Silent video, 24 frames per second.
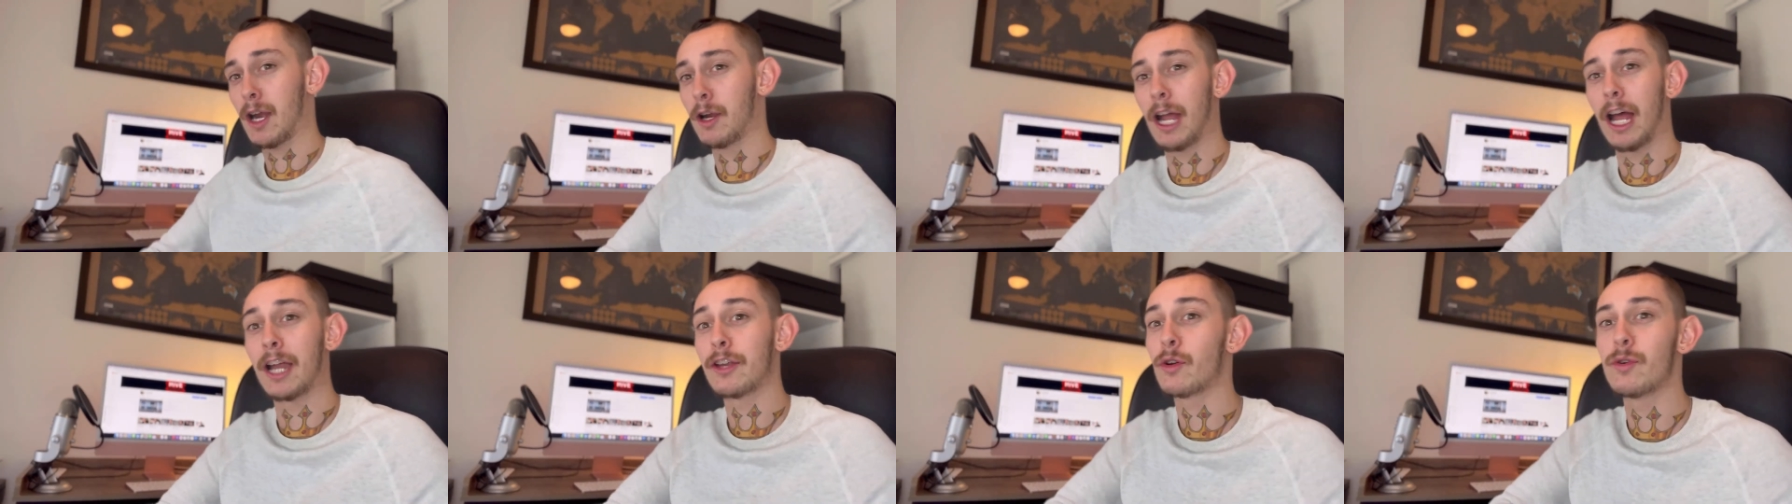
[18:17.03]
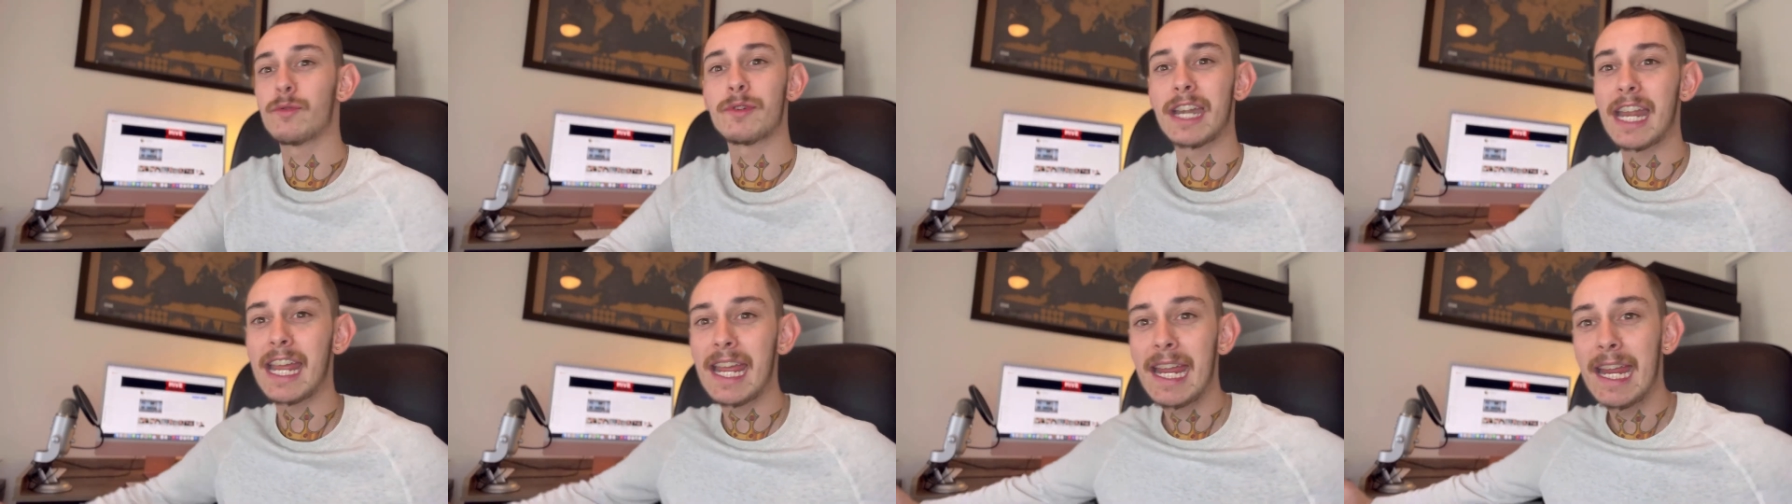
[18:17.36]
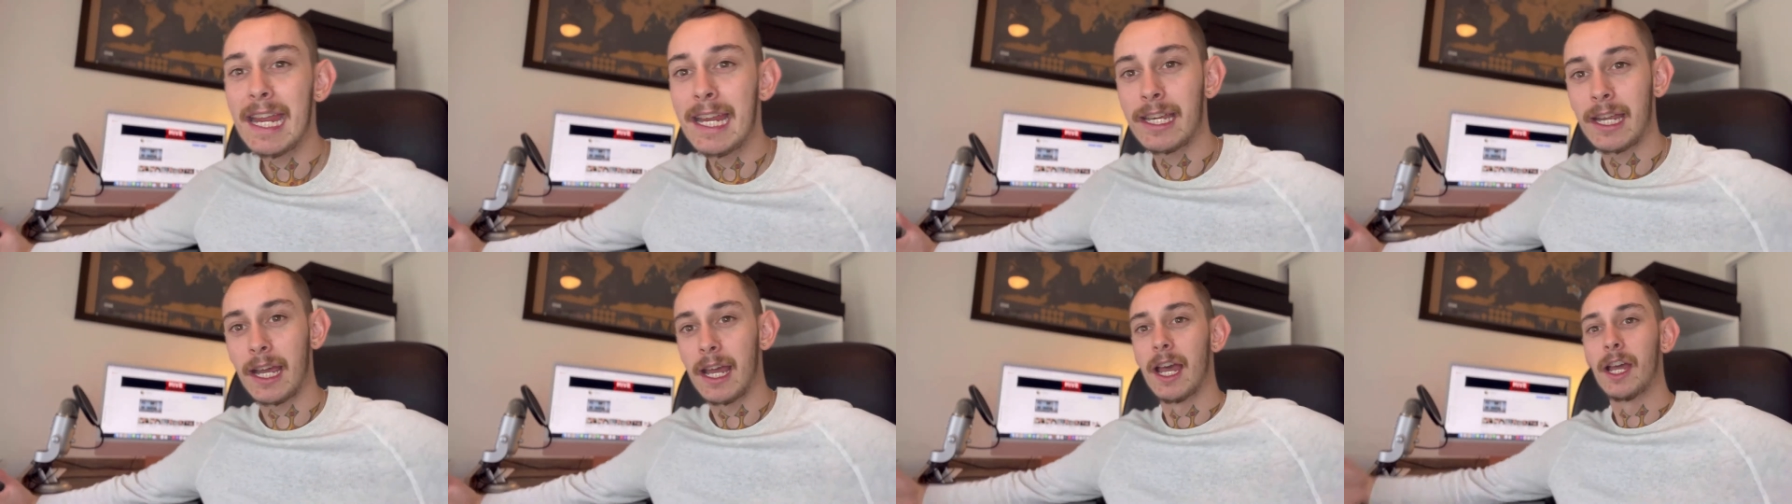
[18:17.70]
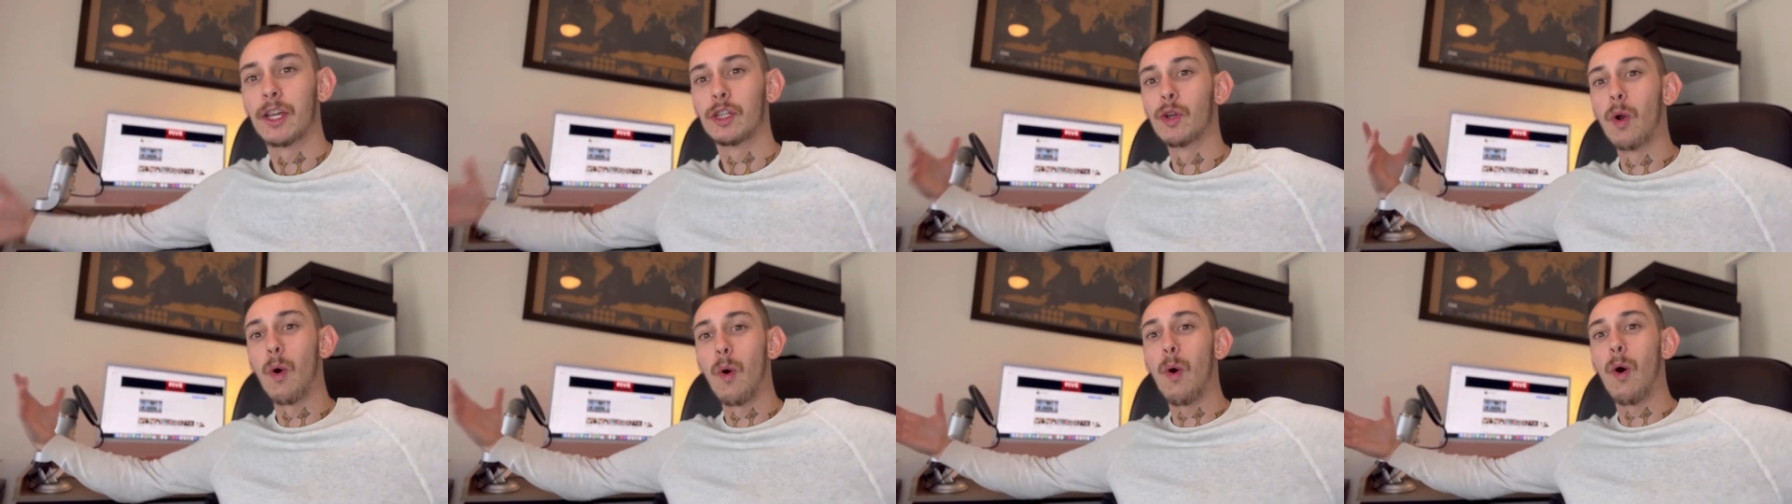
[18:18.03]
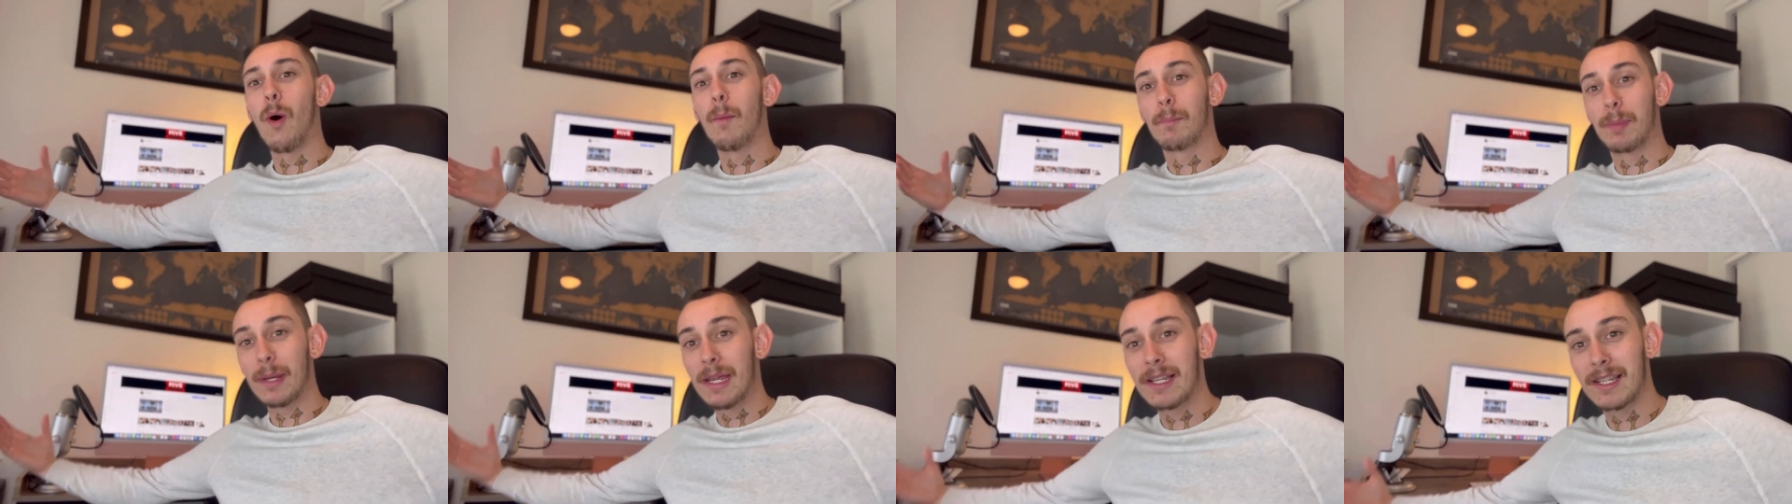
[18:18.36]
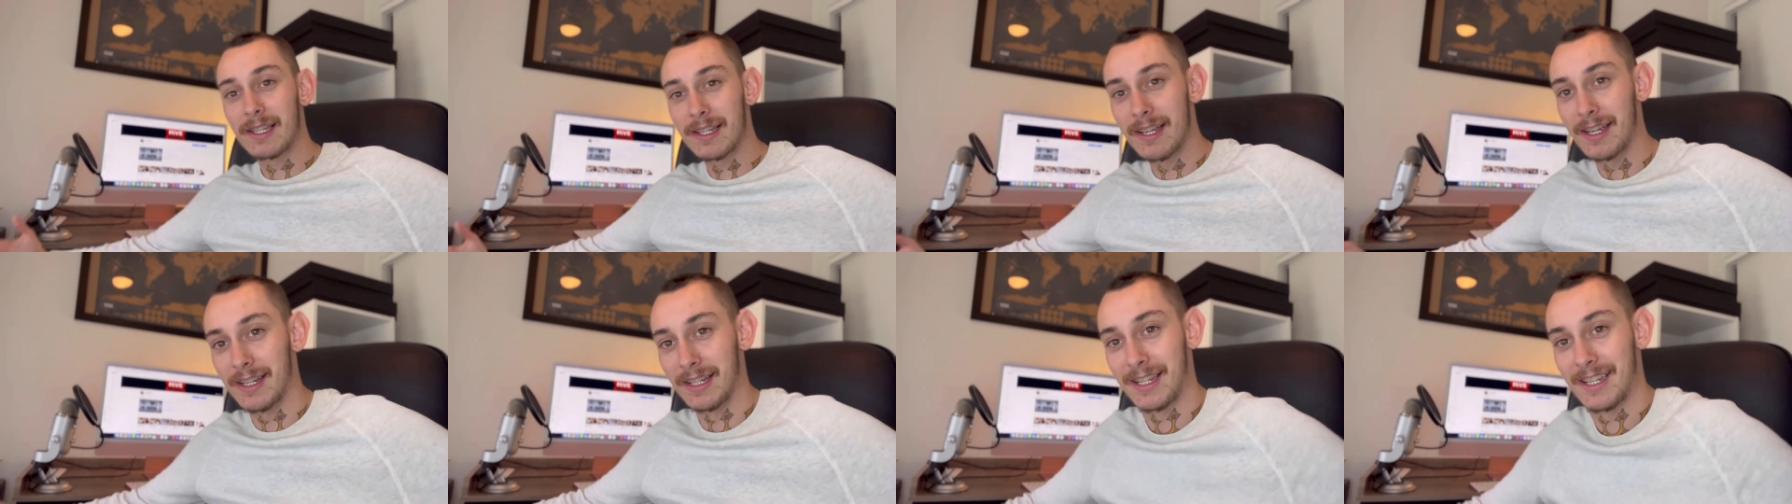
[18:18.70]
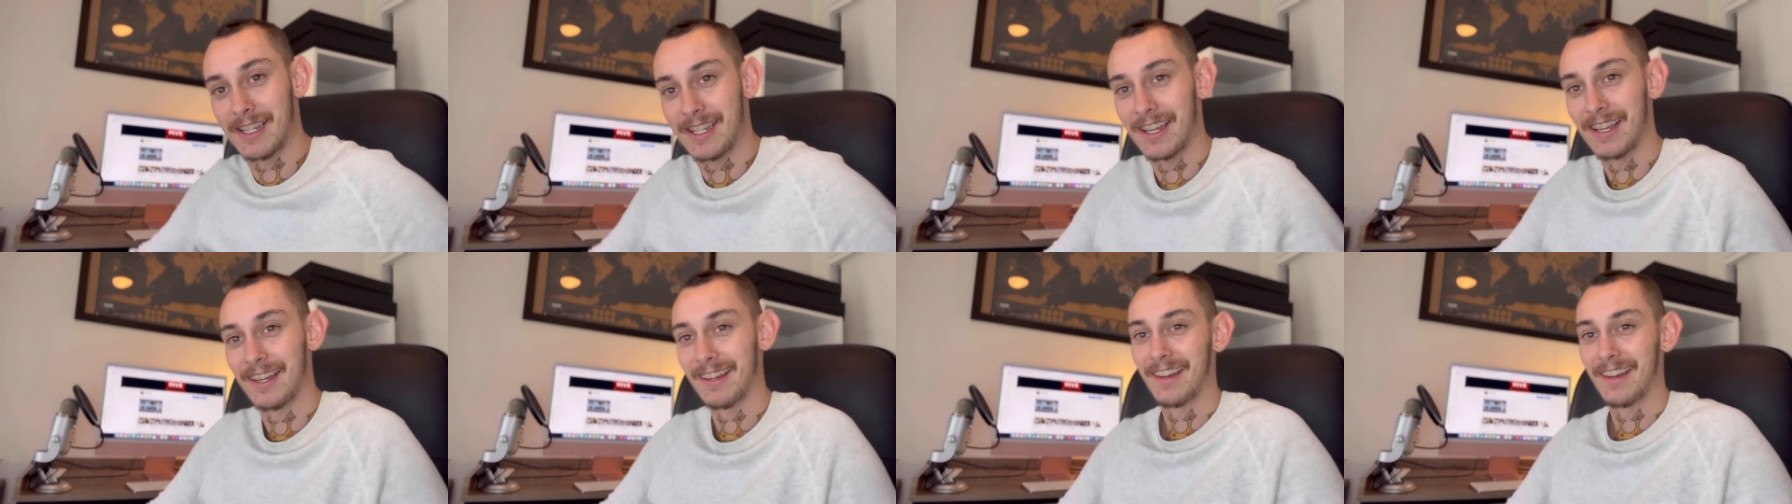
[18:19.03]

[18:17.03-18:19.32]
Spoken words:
I don't need your business.